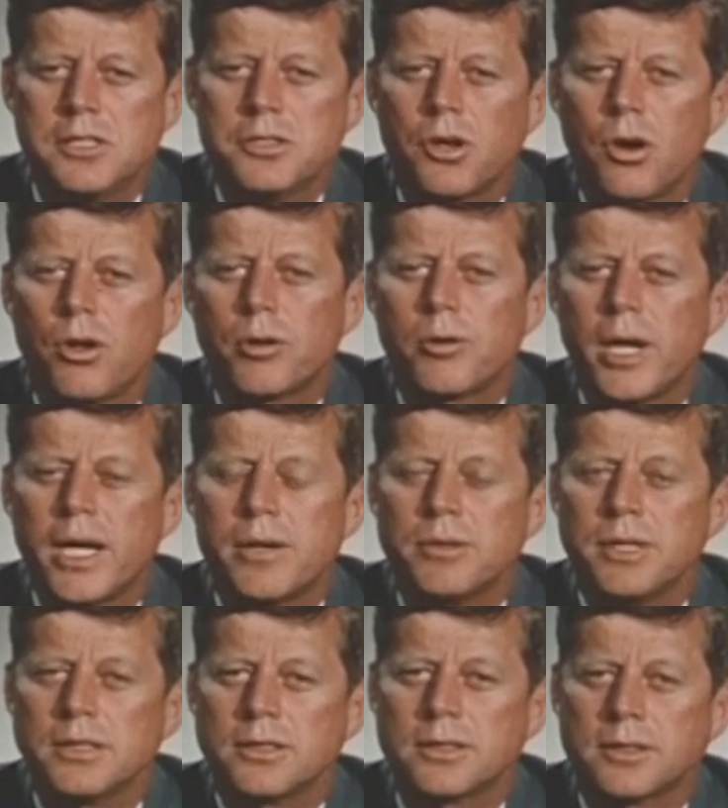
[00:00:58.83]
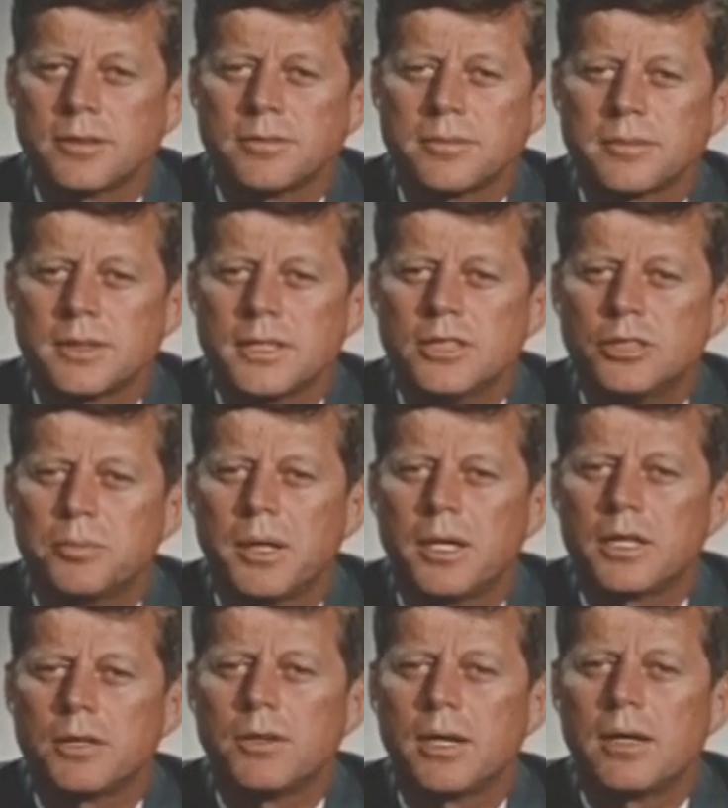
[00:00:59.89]
sea is all around us. It is
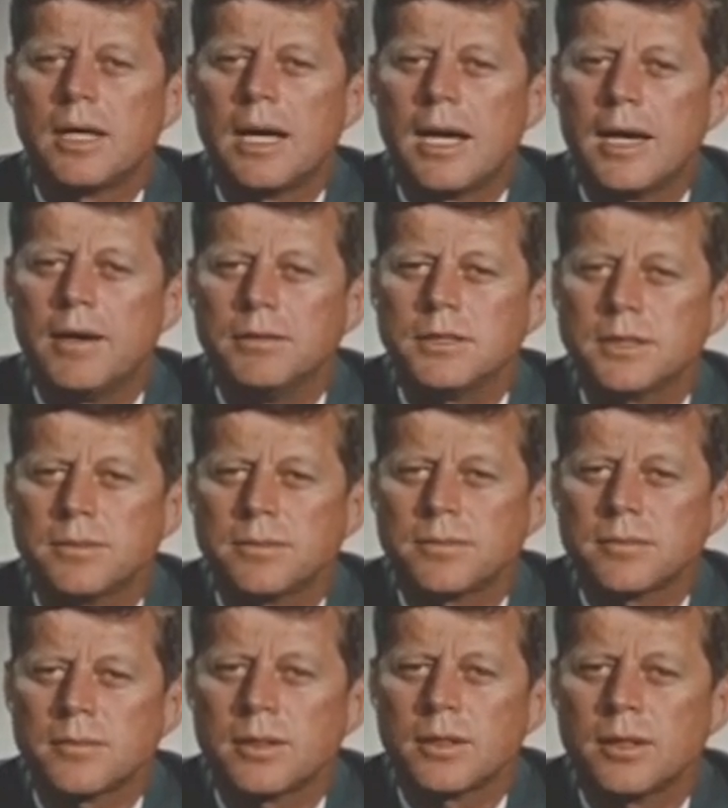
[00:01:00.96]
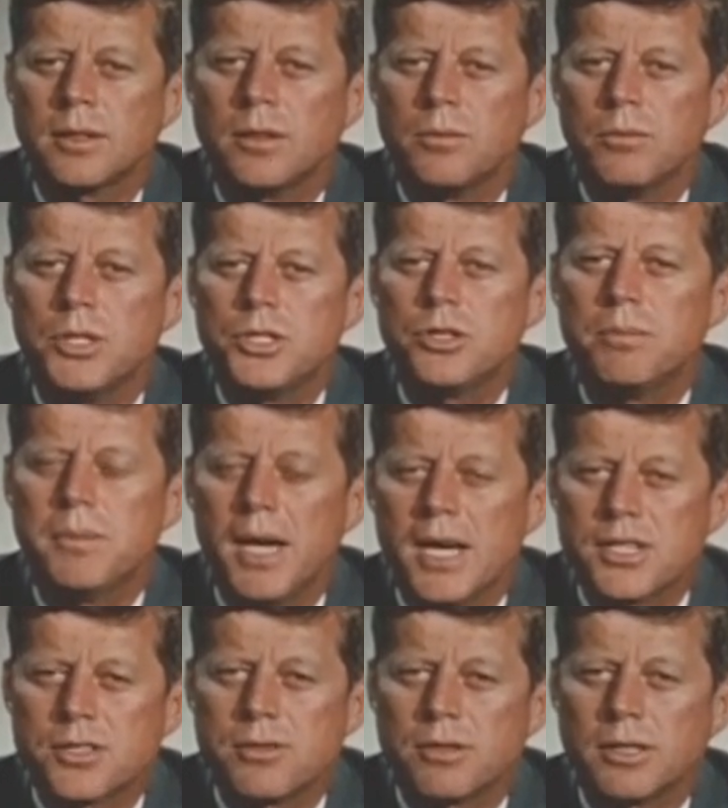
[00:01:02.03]
part of our lives. We should
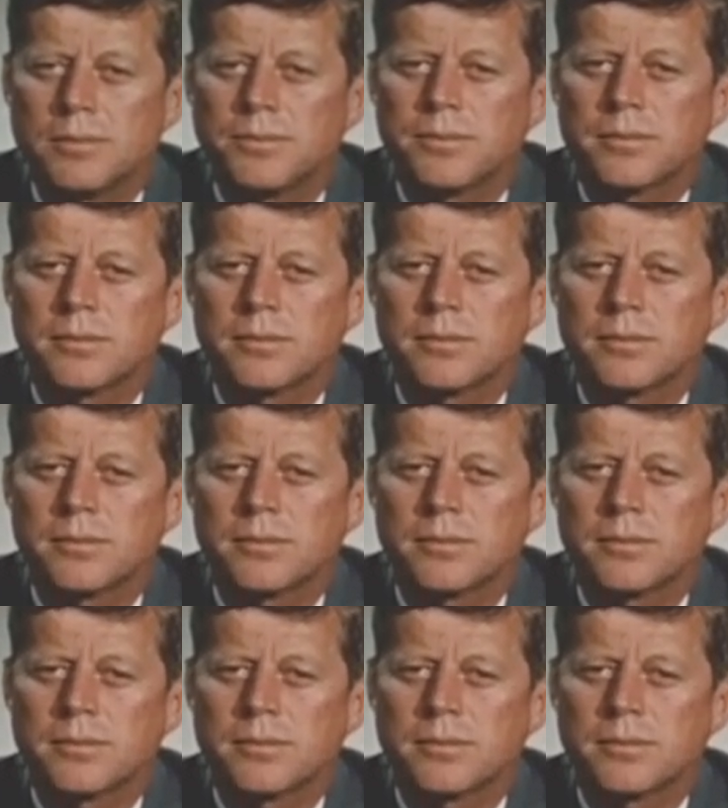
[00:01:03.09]
master it.